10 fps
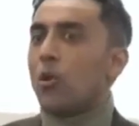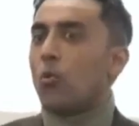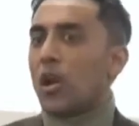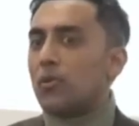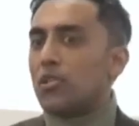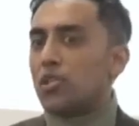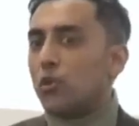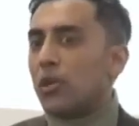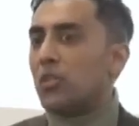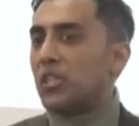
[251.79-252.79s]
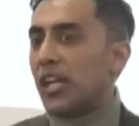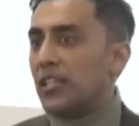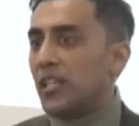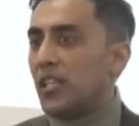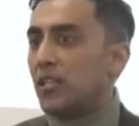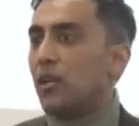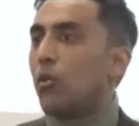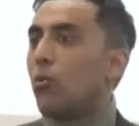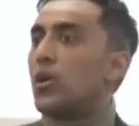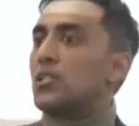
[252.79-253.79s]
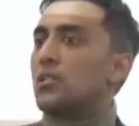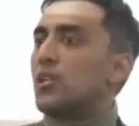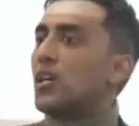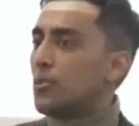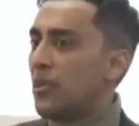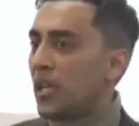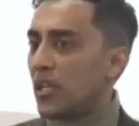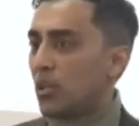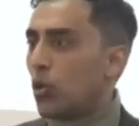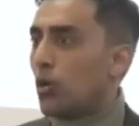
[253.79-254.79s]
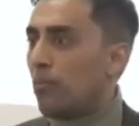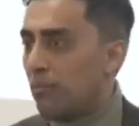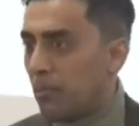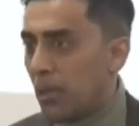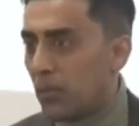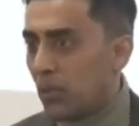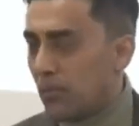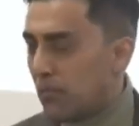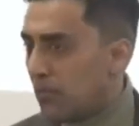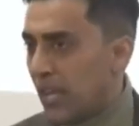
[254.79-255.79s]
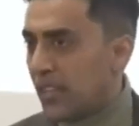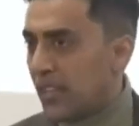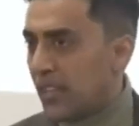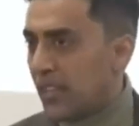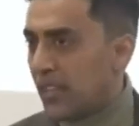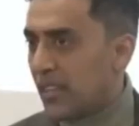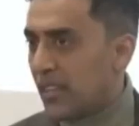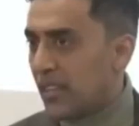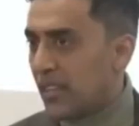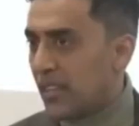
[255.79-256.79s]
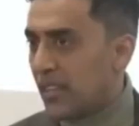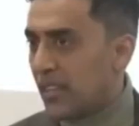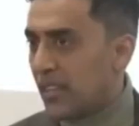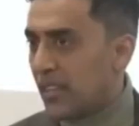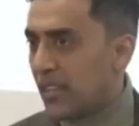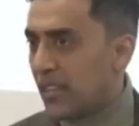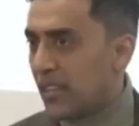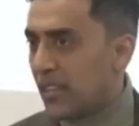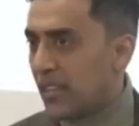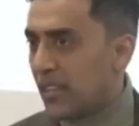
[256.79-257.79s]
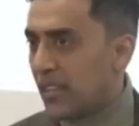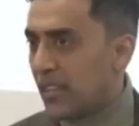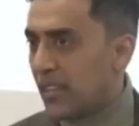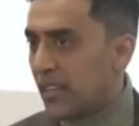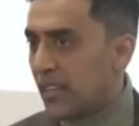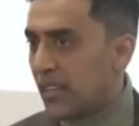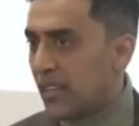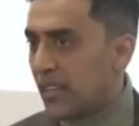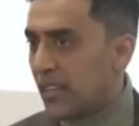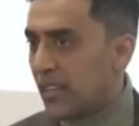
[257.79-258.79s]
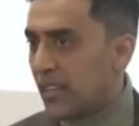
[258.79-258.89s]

What I was showing with the hadith was not to make it look people make this look bad. Rather, I was showing the divergence in